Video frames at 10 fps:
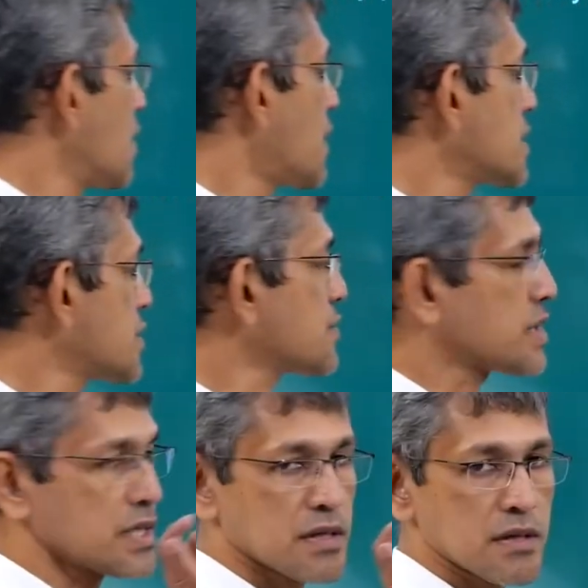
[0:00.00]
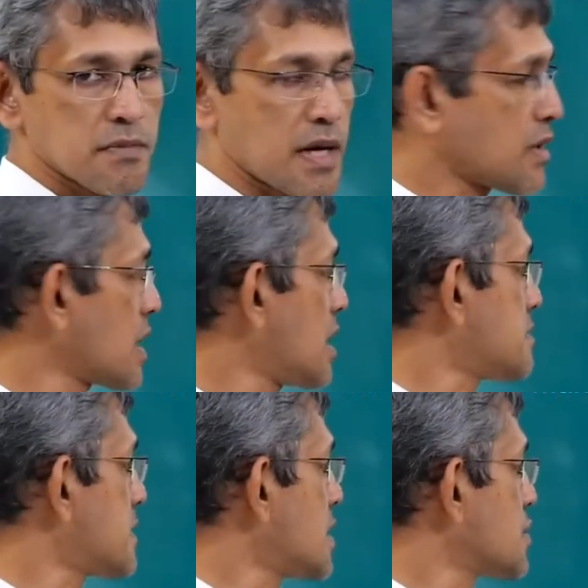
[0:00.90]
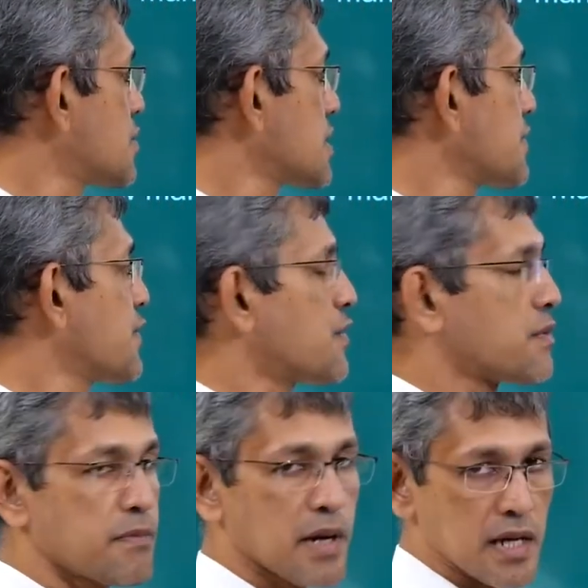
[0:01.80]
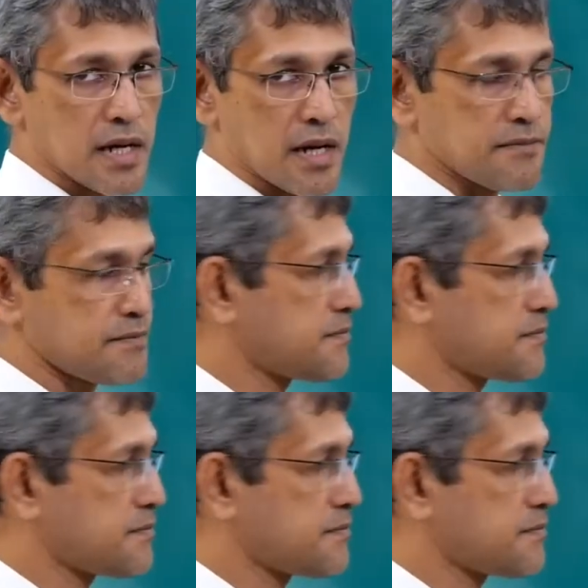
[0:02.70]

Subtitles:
1, 2, 3, parallelogram. 2, 3, 4, parallelogram.